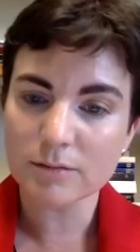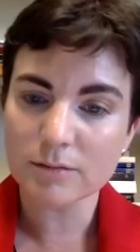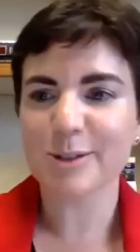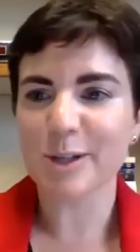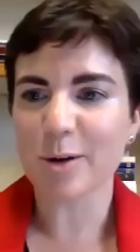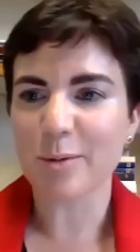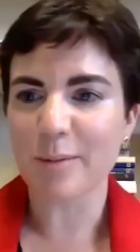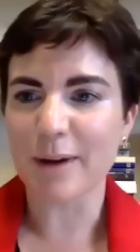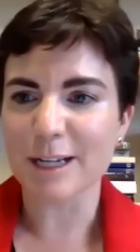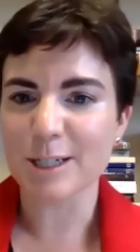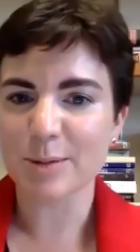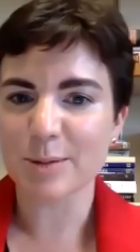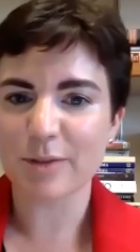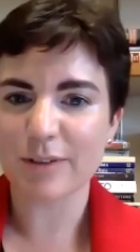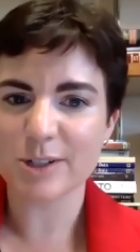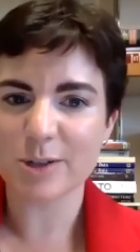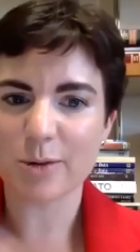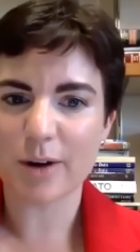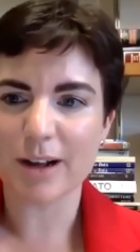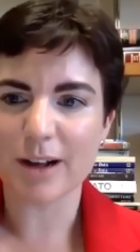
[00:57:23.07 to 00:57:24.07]
you so much
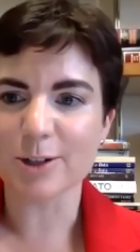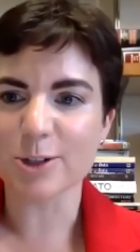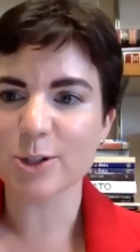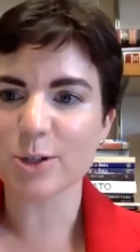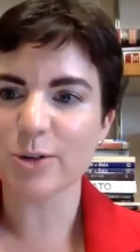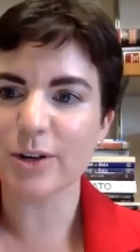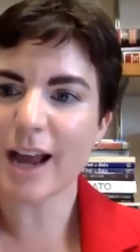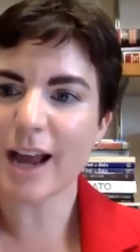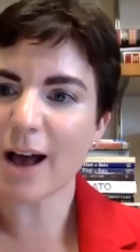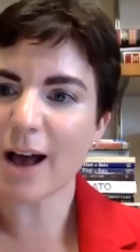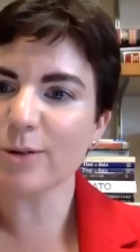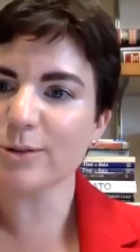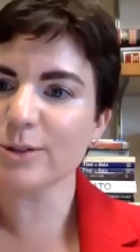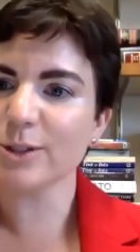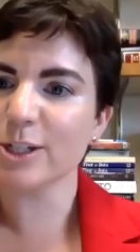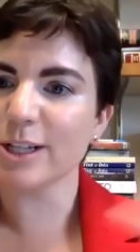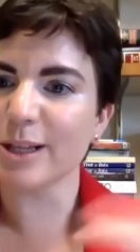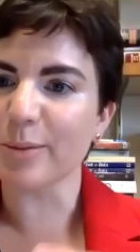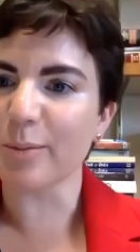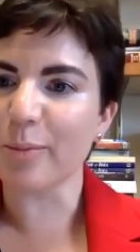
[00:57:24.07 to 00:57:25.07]
professor Weiler so now
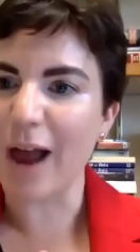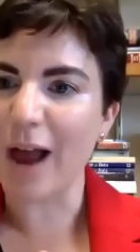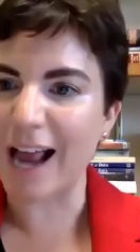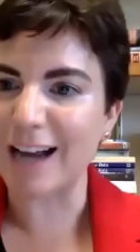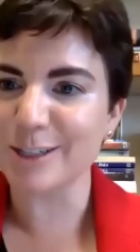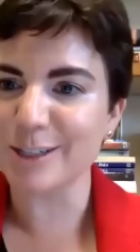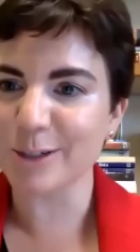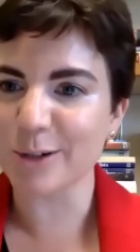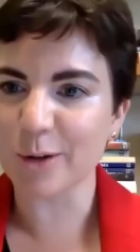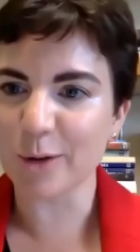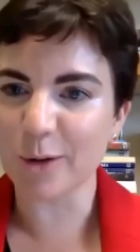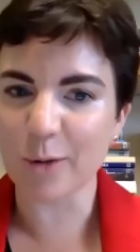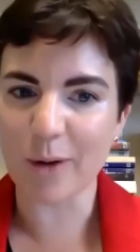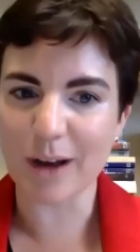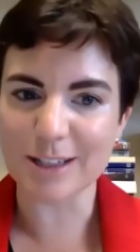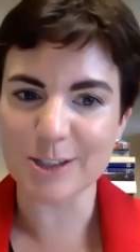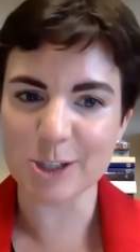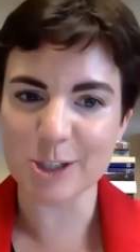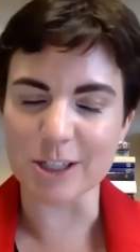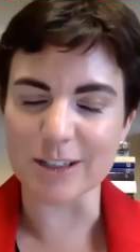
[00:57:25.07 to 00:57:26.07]
to the practical
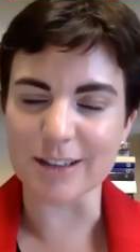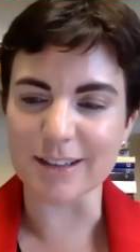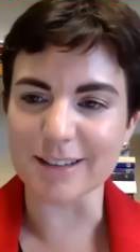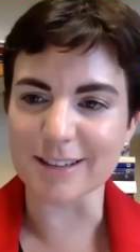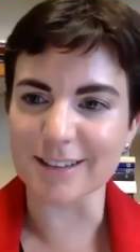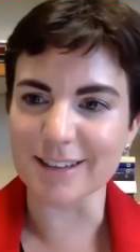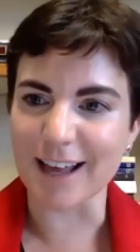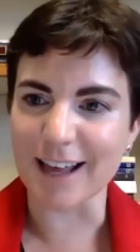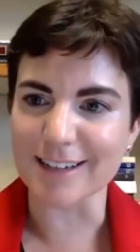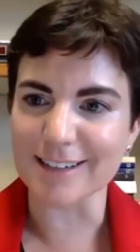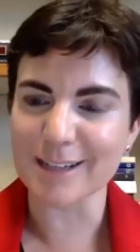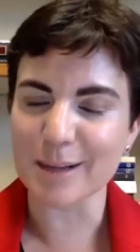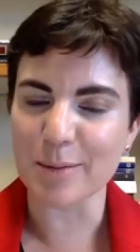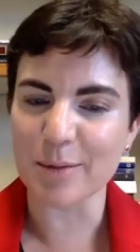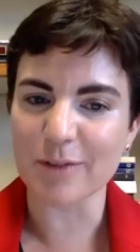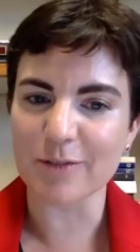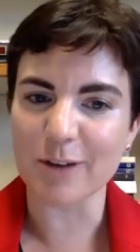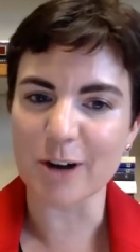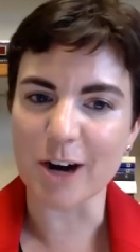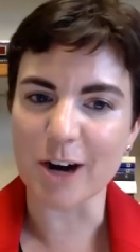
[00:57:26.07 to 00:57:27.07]
questions that some
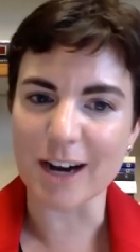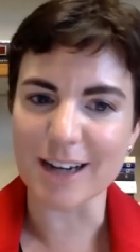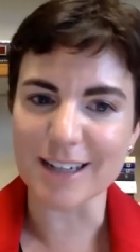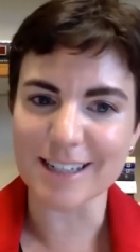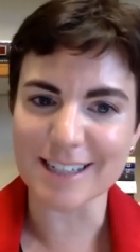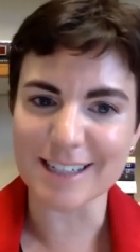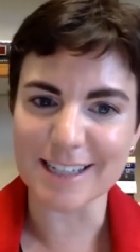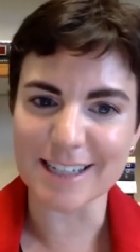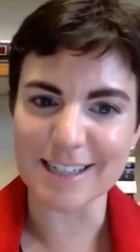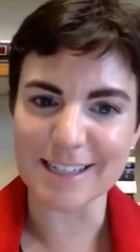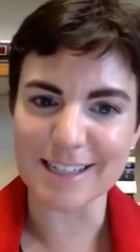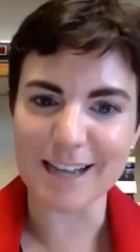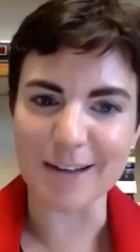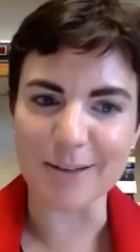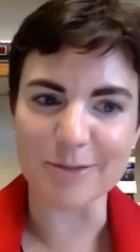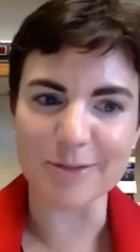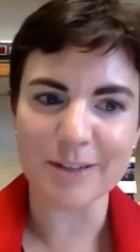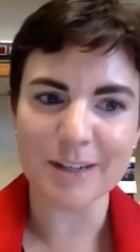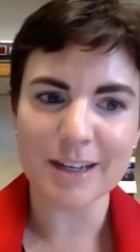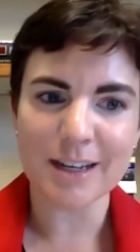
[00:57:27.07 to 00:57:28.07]
of our attendees
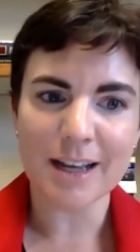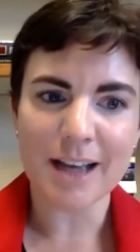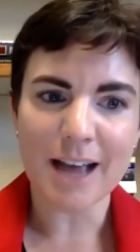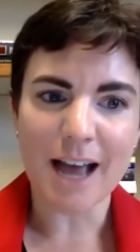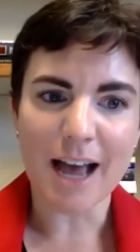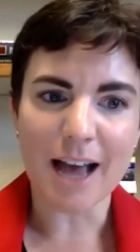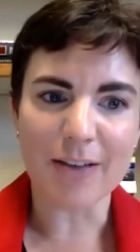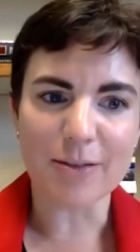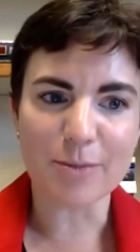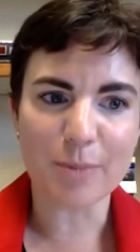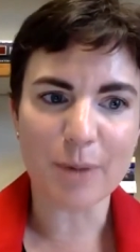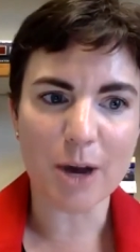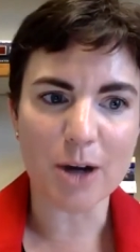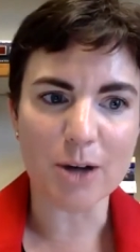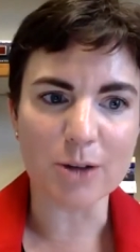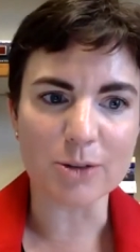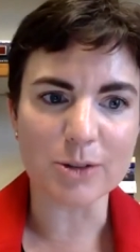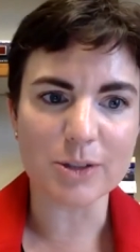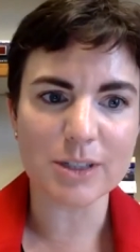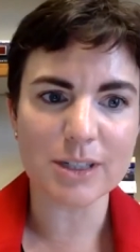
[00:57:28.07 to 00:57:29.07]
have have
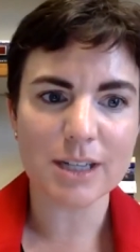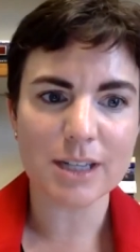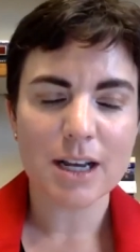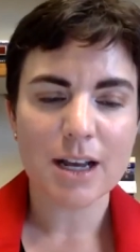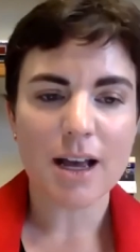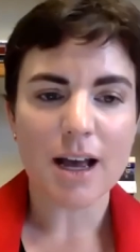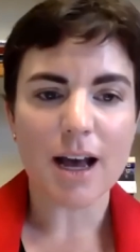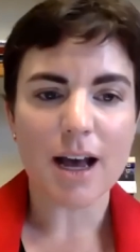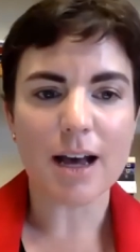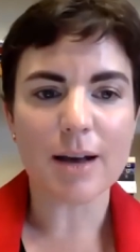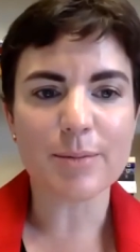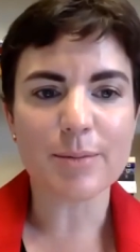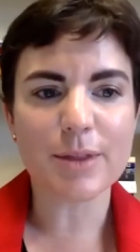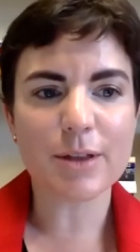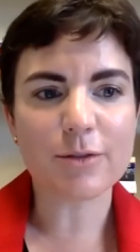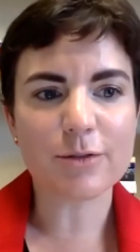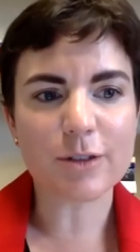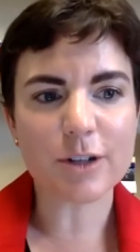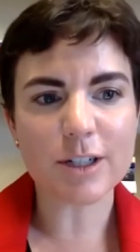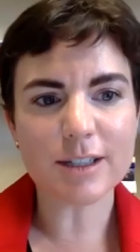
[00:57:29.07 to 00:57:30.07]
posed uh, the
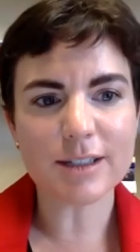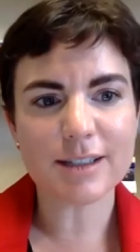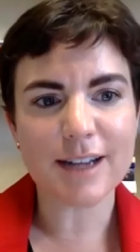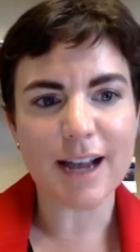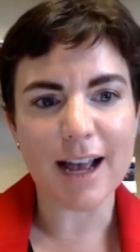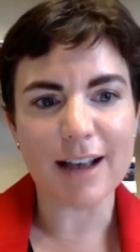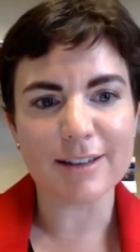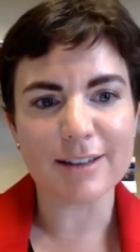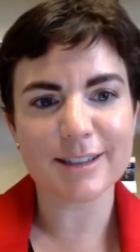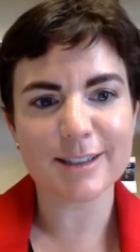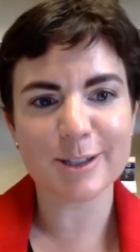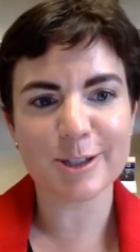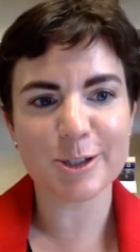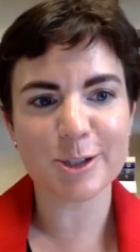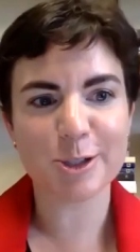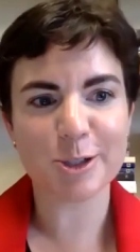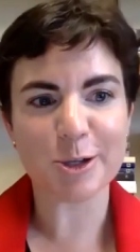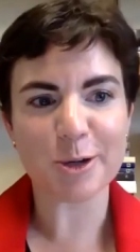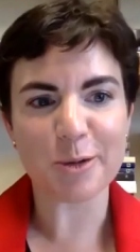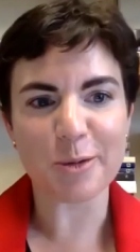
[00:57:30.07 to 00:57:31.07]
first has to
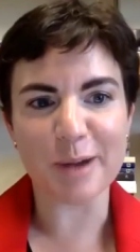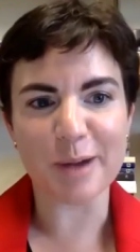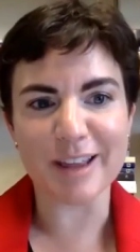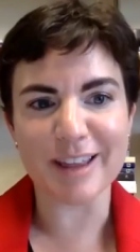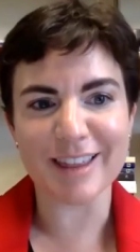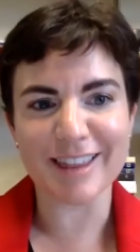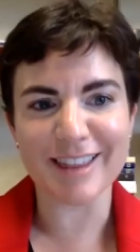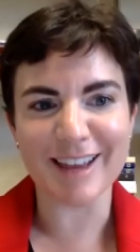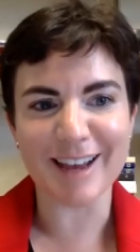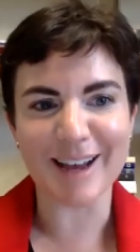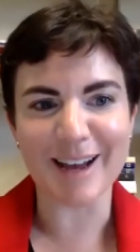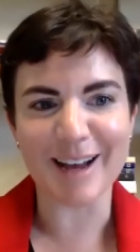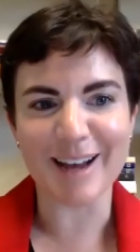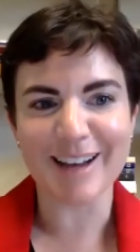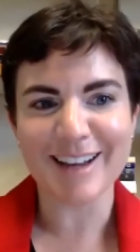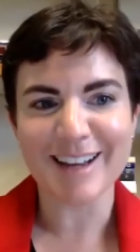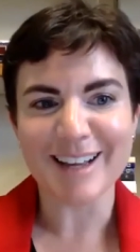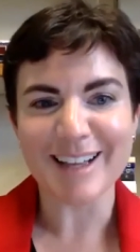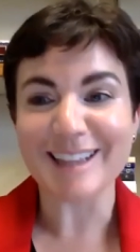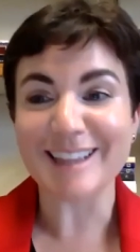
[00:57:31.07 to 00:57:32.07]
do with uh,
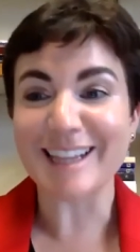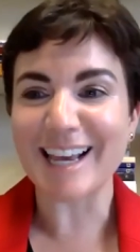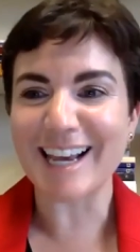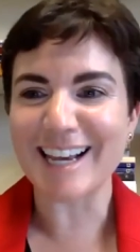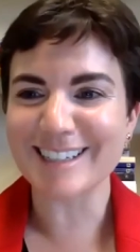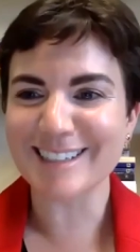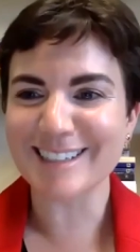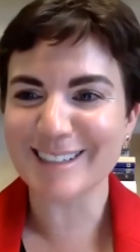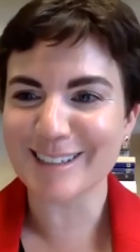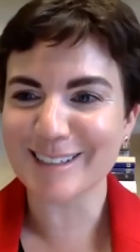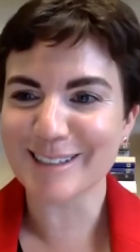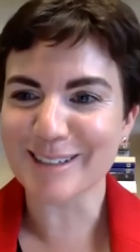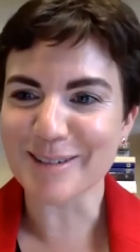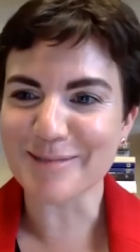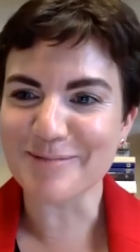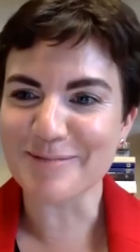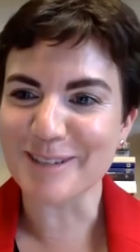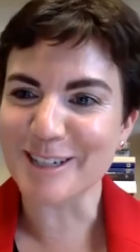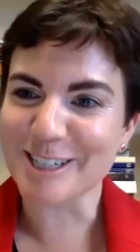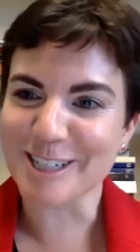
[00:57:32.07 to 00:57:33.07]
late
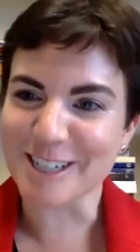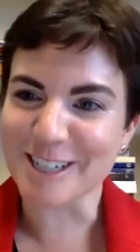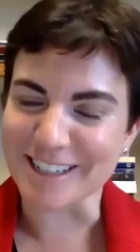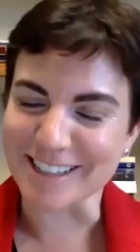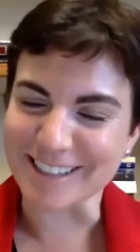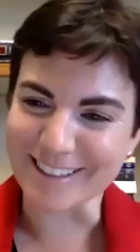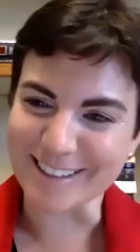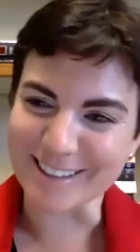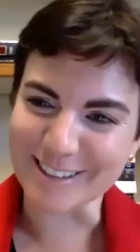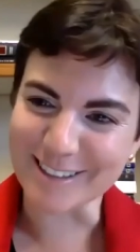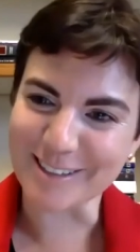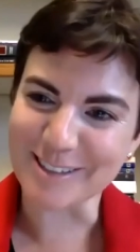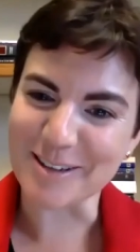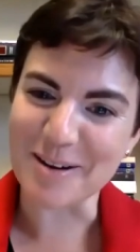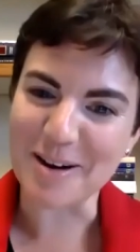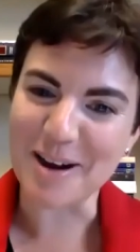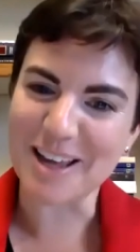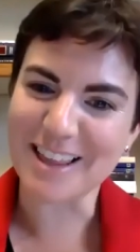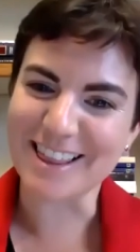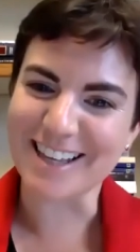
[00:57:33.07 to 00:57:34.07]
submissions
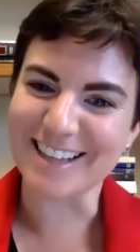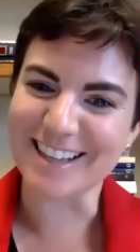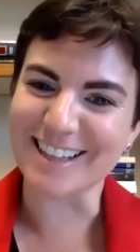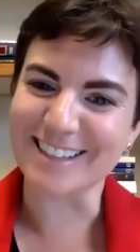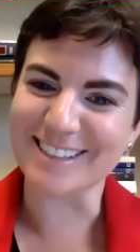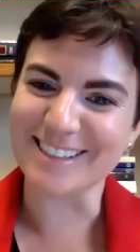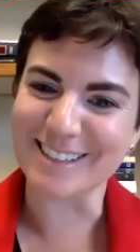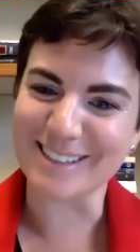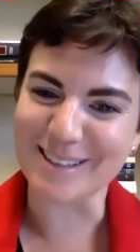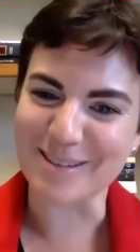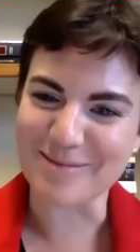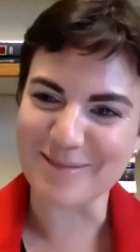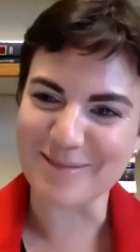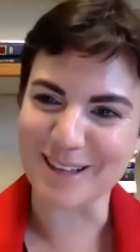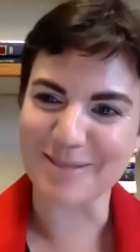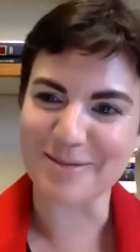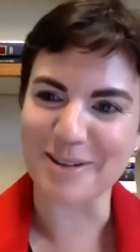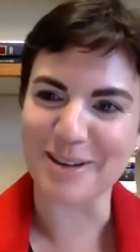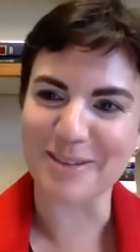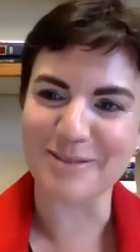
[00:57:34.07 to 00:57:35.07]
so i think this is
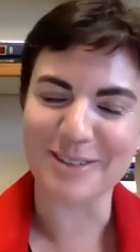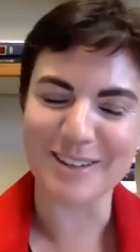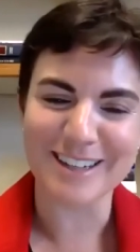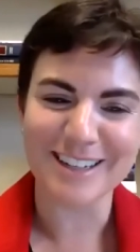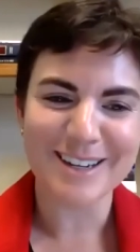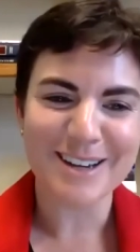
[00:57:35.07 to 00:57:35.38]
something we've